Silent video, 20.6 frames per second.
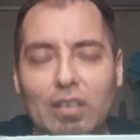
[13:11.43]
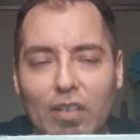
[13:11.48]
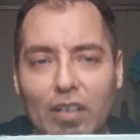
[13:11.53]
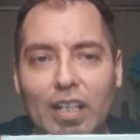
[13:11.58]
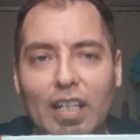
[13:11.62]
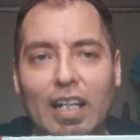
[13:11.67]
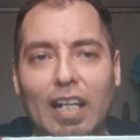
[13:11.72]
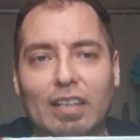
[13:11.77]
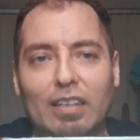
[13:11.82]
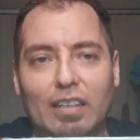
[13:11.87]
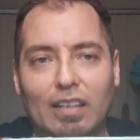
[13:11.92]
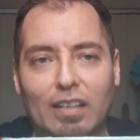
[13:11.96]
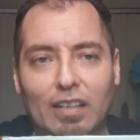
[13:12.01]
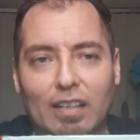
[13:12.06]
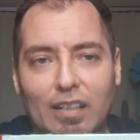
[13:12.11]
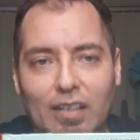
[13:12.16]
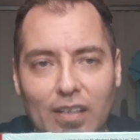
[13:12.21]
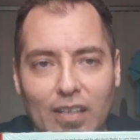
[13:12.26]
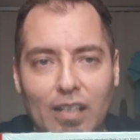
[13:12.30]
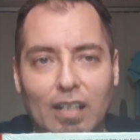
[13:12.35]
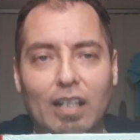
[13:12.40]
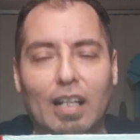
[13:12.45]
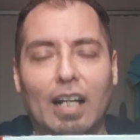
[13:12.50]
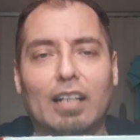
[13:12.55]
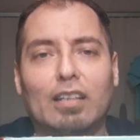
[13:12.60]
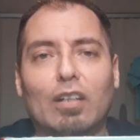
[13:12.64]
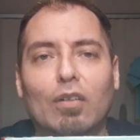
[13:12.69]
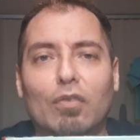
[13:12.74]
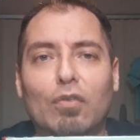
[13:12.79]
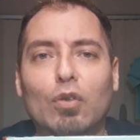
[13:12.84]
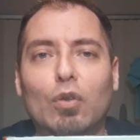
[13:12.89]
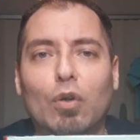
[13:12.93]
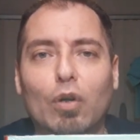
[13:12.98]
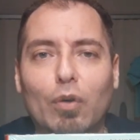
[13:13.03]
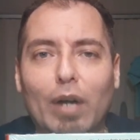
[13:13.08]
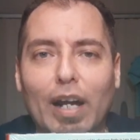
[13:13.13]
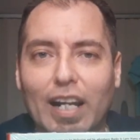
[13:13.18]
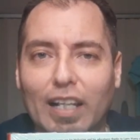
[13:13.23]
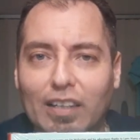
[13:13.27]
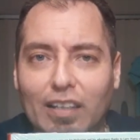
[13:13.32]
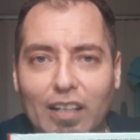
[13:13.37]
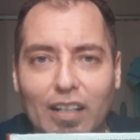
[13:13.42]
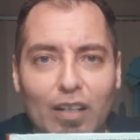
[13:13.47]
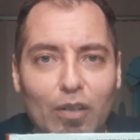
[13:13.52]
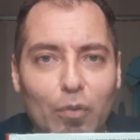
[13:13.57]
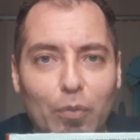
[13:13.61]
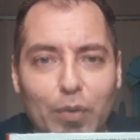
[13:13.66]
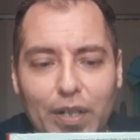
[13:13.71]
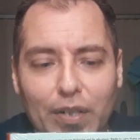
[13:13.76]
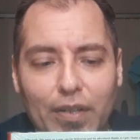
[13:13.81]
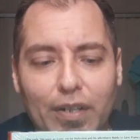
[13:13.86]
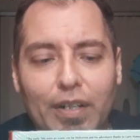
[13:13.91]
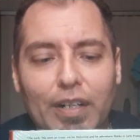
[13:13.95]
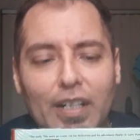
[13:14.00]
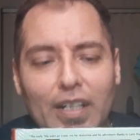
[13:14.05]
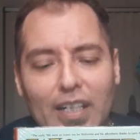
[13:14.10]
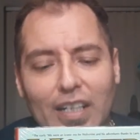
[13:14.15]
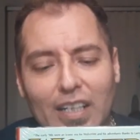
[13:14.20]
looking at the viewer, right at the reader.